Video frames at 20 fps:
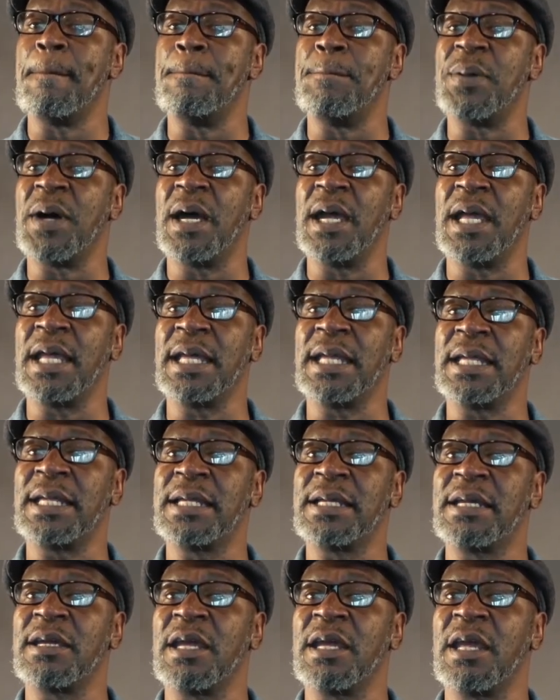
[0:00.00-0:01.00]
But
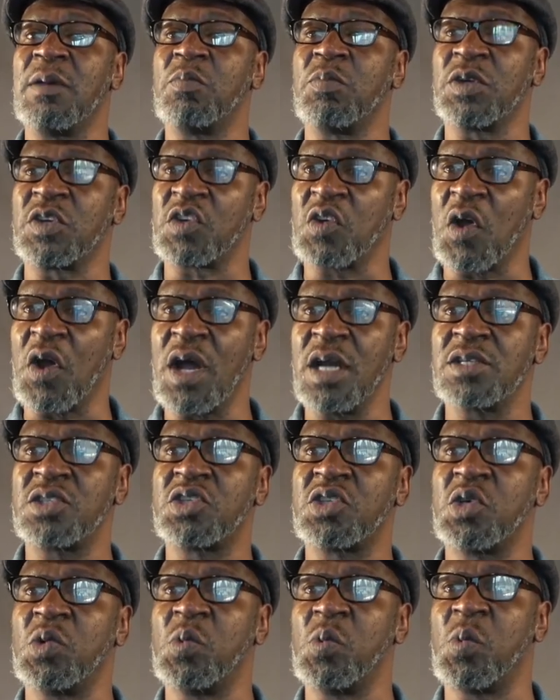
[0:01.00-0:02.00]
in
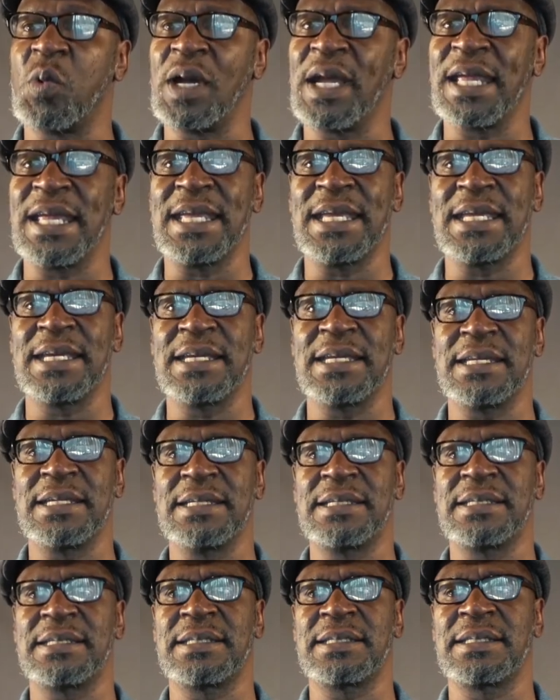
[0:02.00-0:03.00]
regards to what
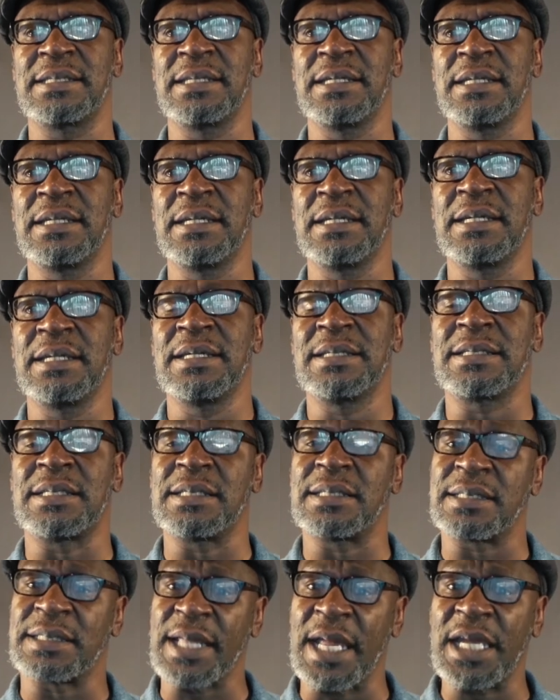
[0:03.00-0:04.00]
is
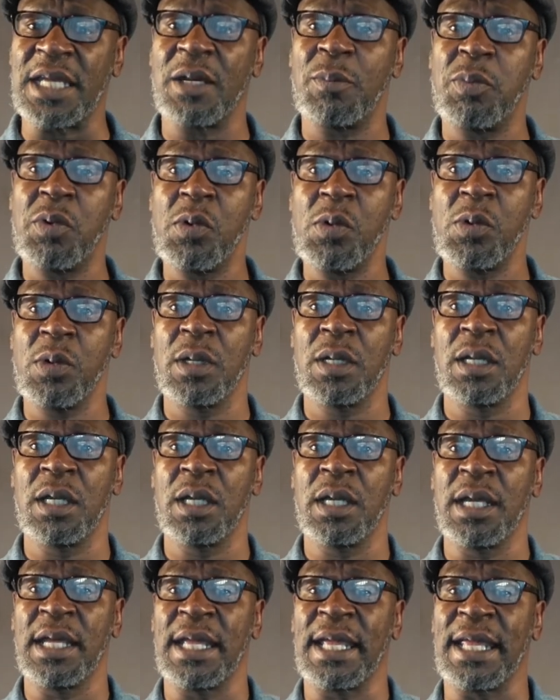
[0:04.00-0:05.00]
sustainable,
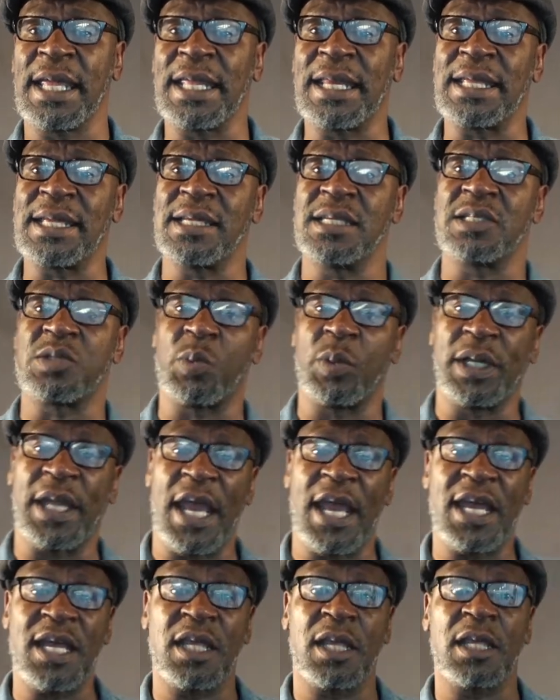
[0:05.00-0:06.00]
it is when
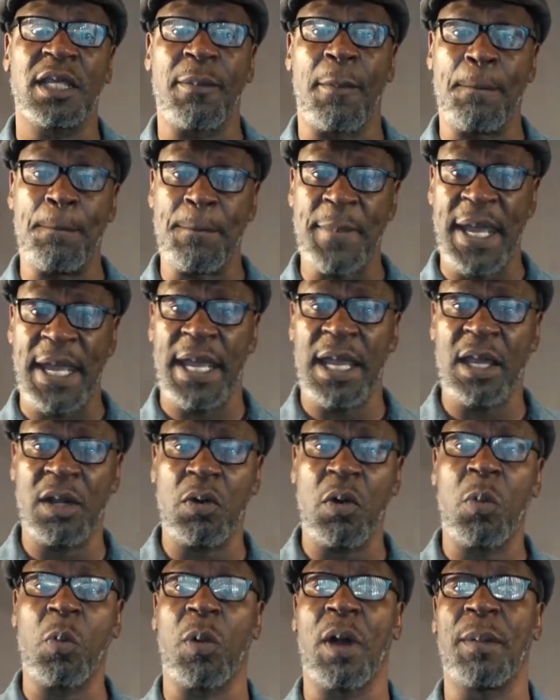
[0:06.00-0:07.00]
that man
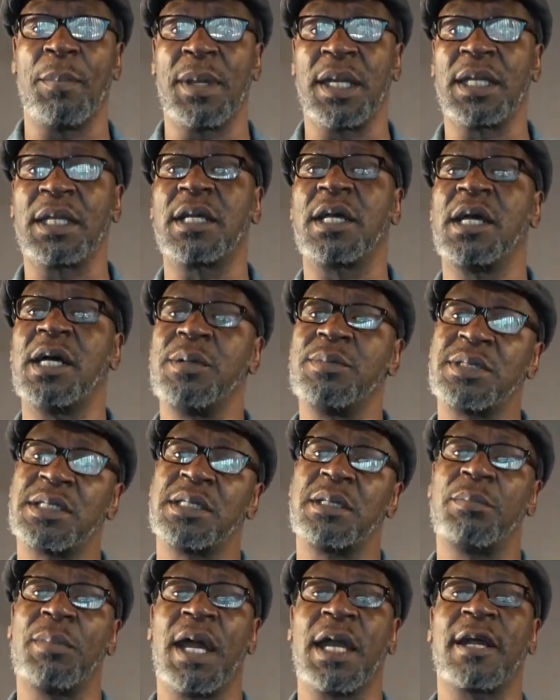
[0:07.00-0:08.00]
or woman comes
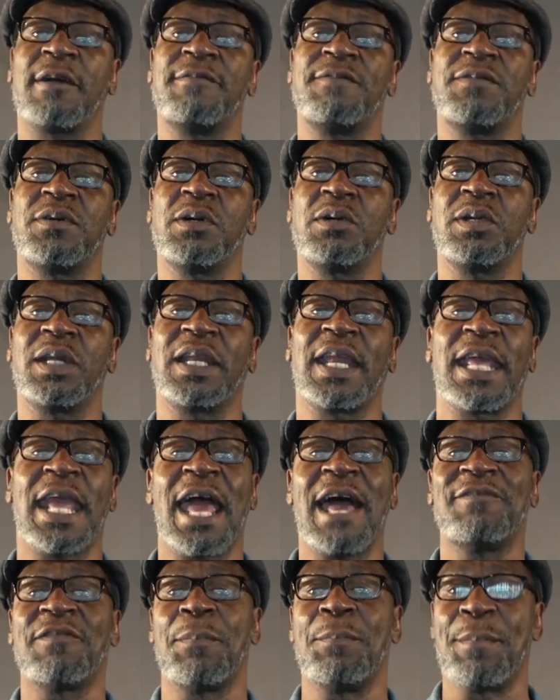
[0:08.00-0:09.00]
to the microphone and they
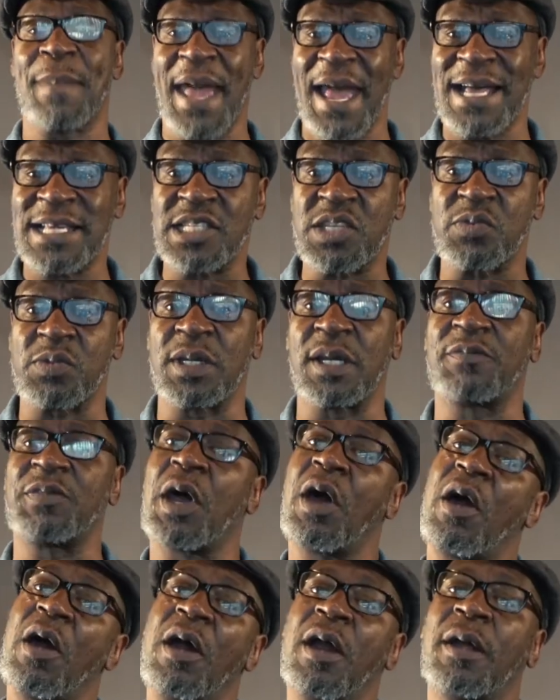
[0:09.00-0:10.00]
have a mastery of
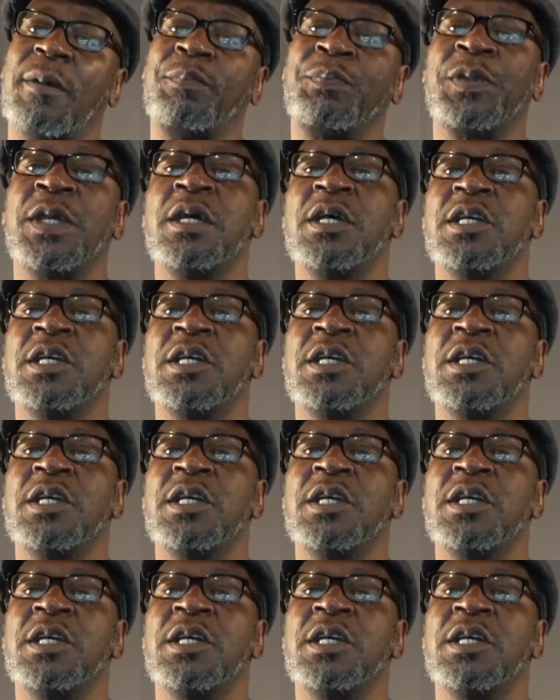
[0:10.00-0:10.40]
the art.